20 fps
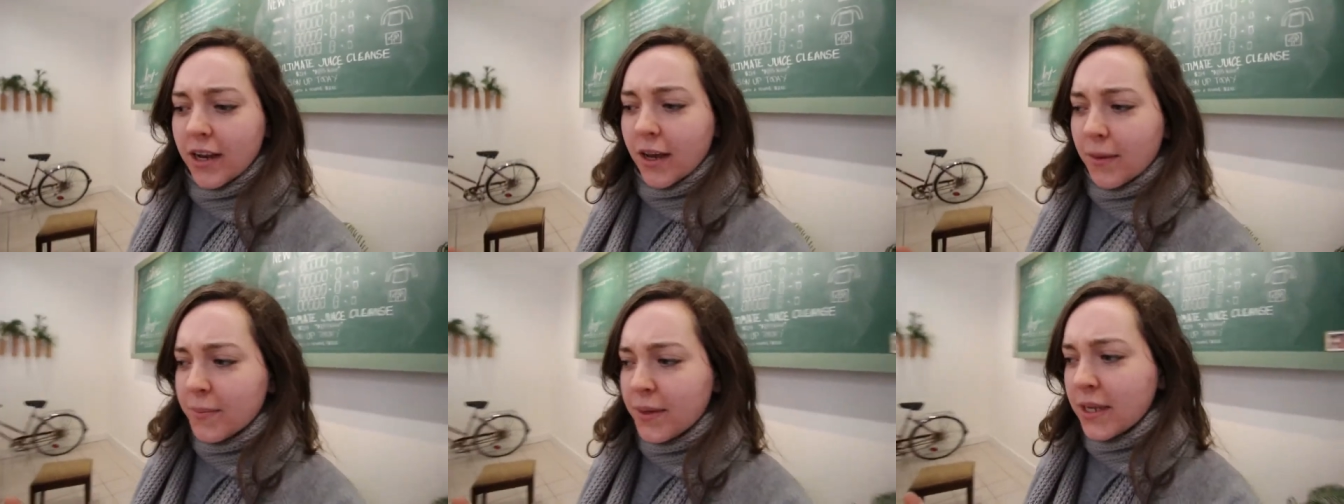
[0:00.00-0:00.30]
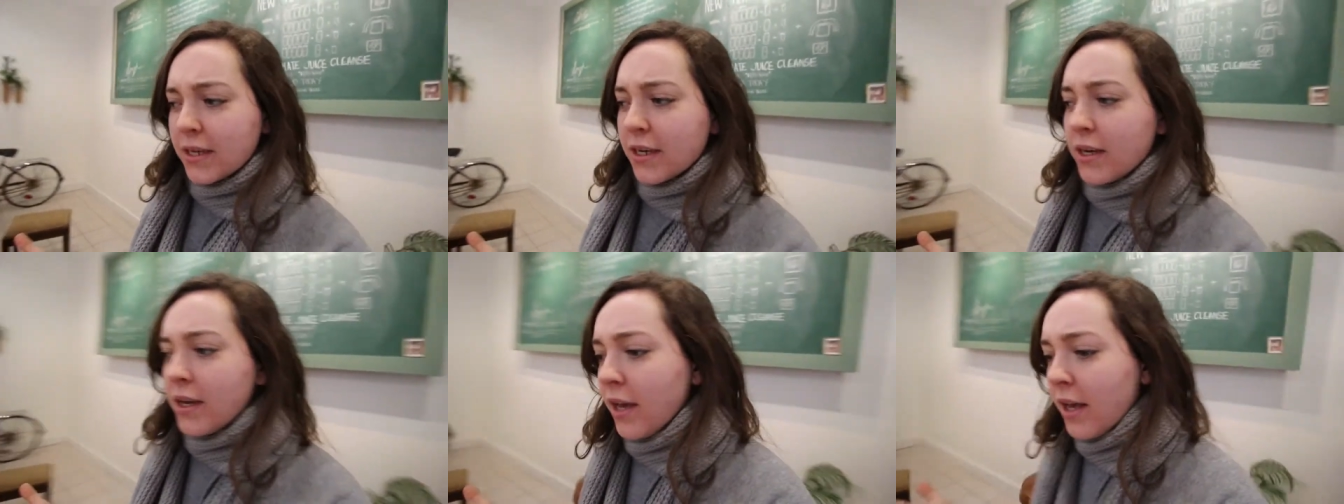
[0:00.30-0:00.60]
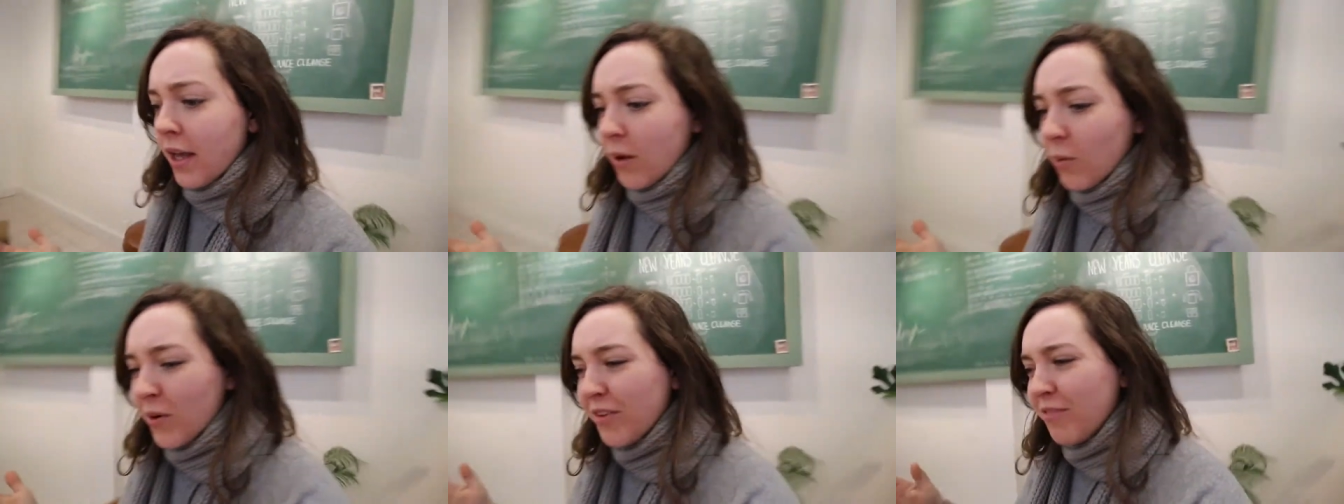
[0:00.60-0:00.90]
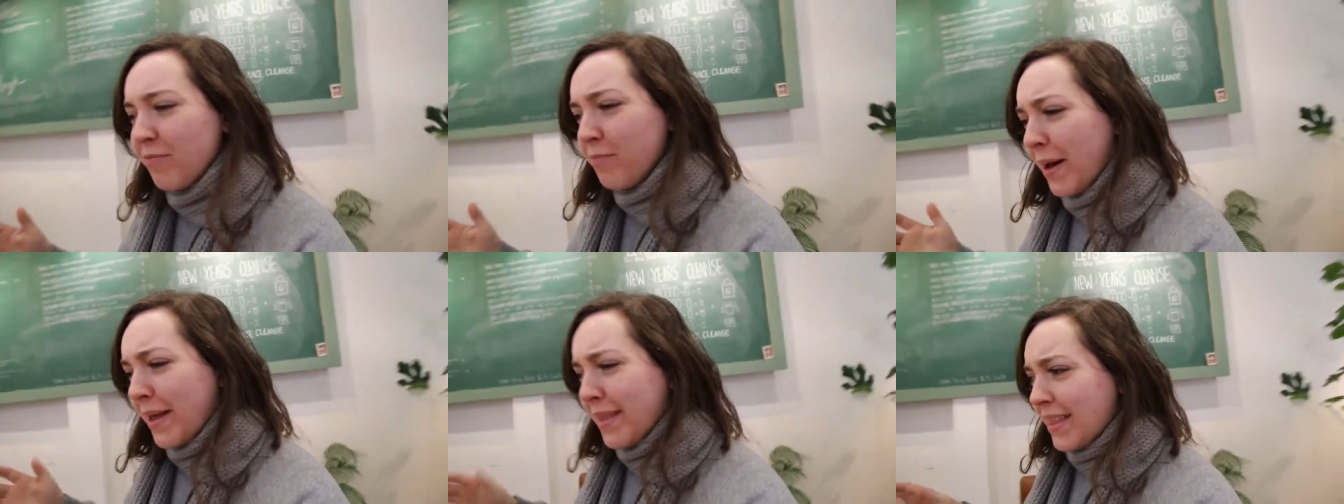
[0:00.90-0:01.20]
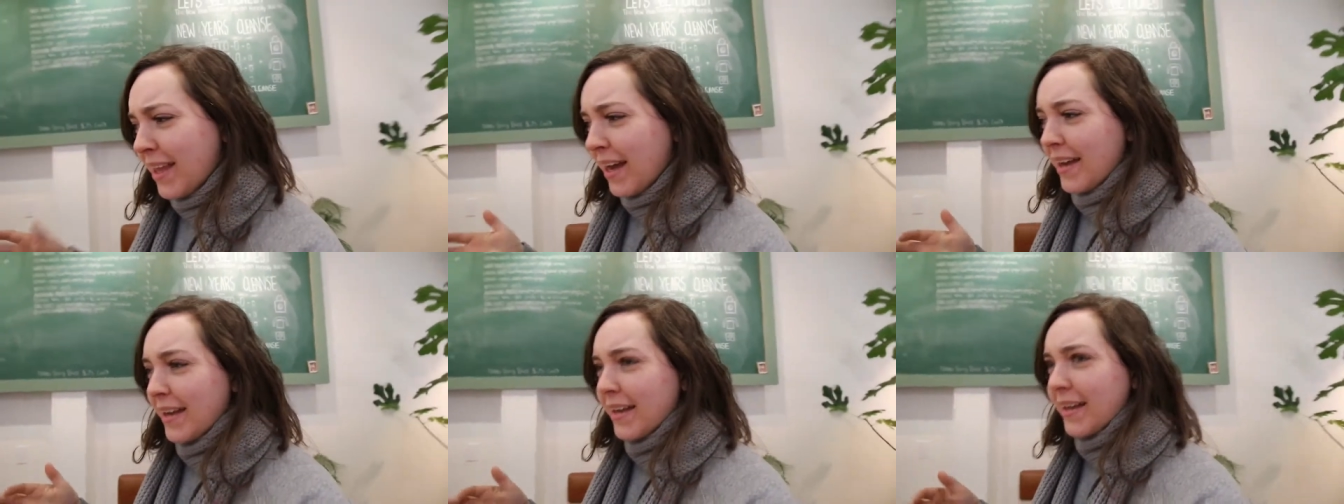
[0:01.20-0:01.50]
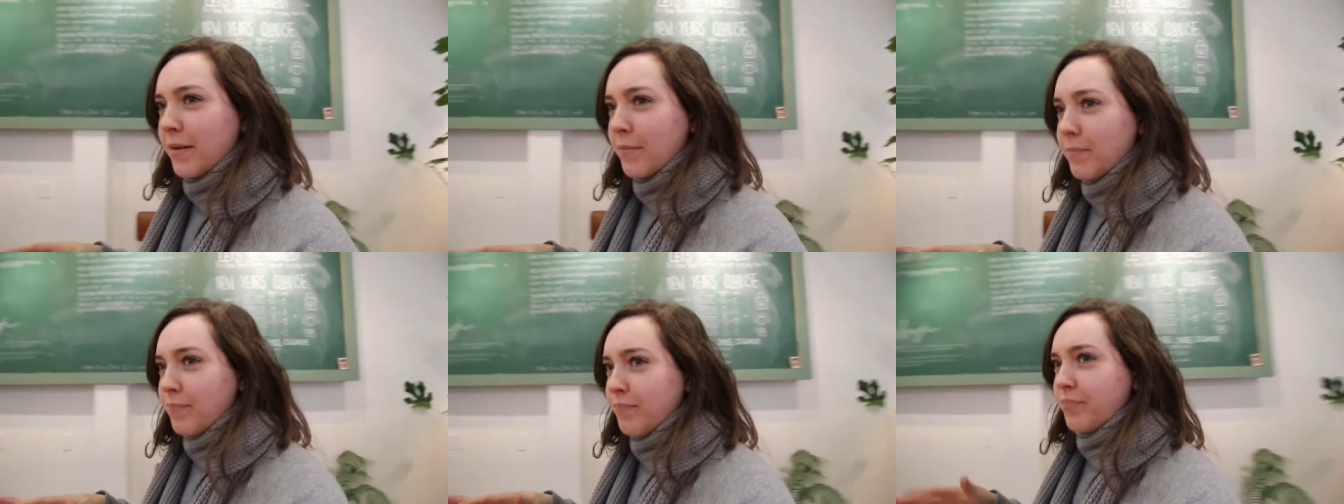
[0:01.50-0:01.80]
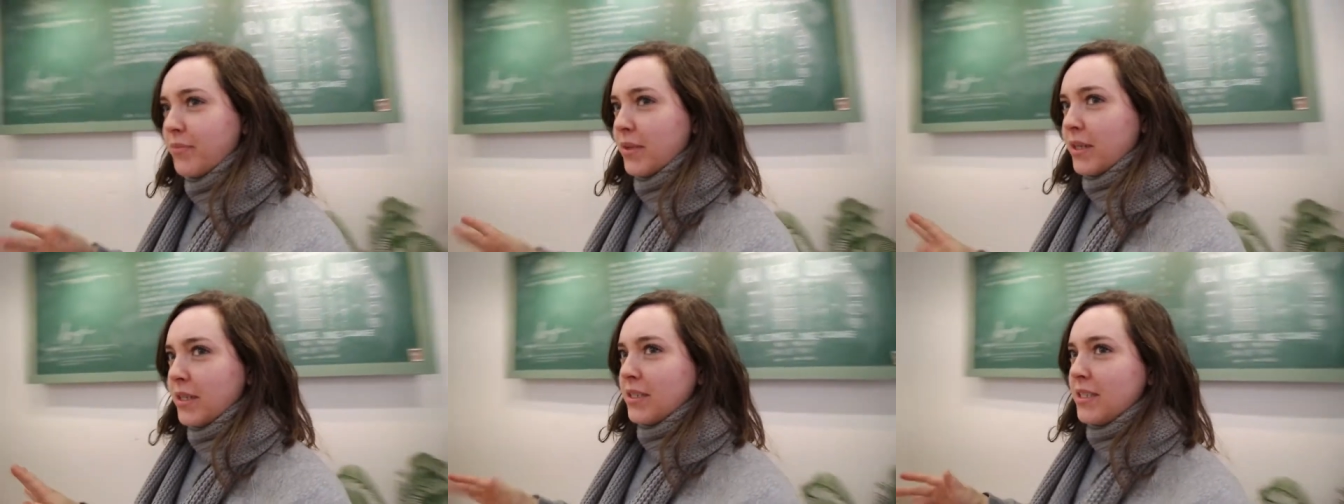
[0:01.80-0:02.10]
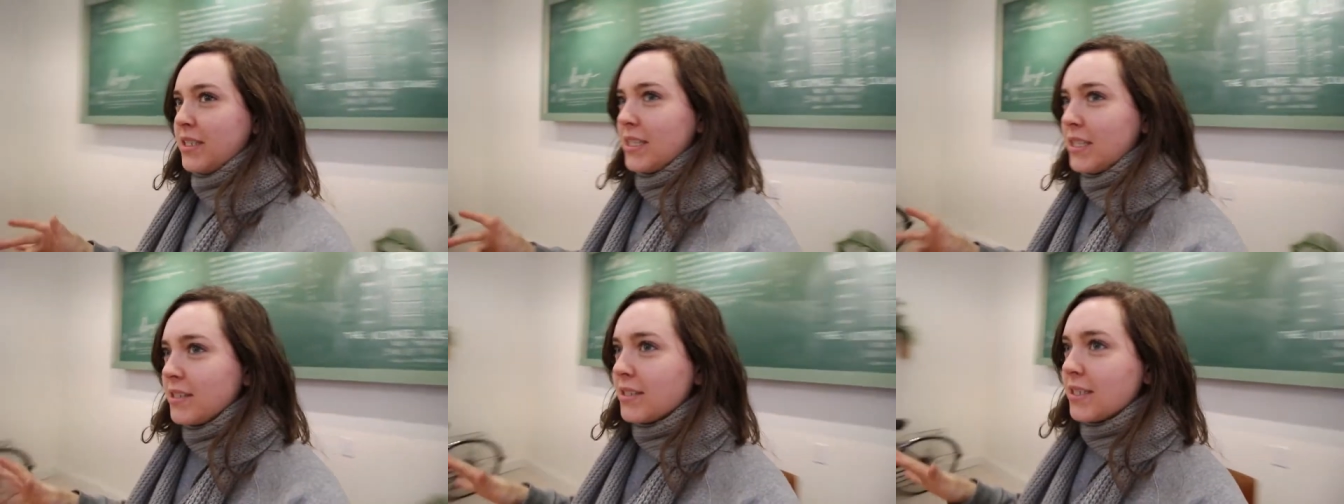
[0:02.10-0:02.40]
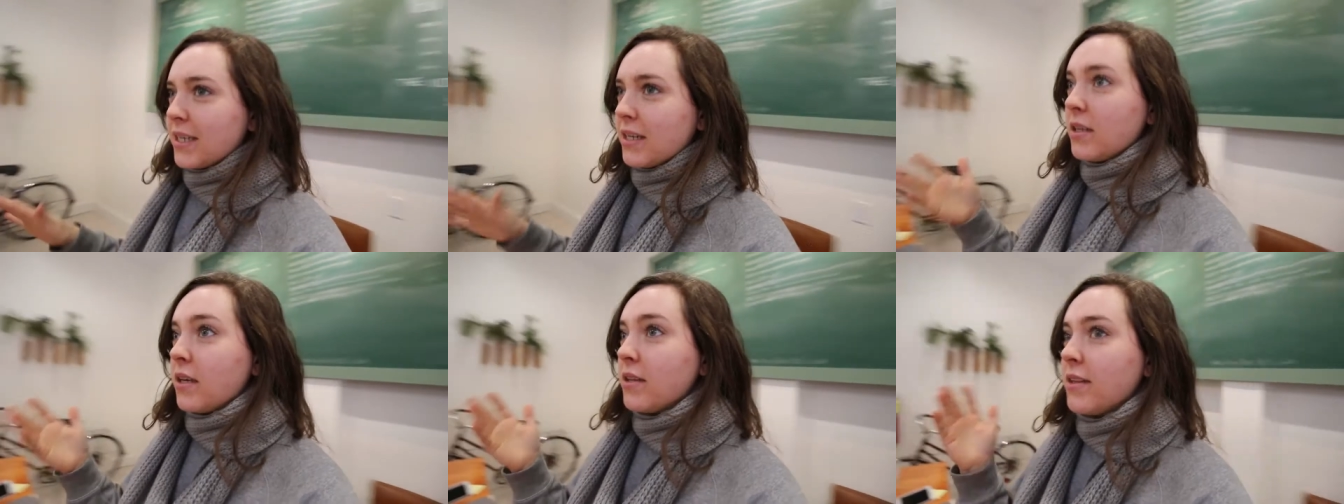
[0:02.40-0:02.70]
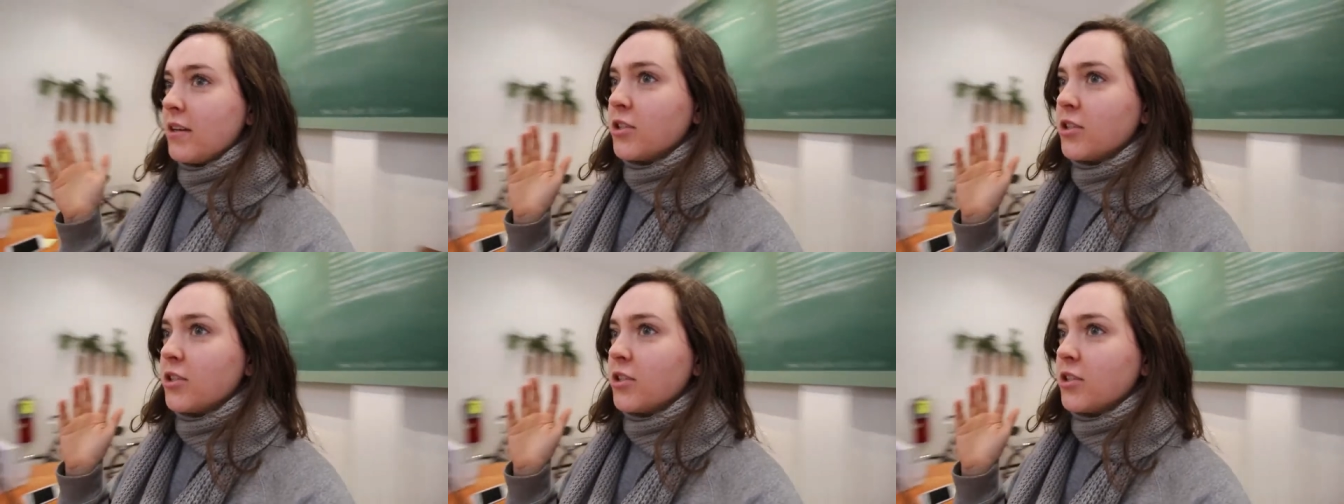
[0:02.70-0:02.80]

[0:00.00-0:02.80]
I mean, we've been like decent.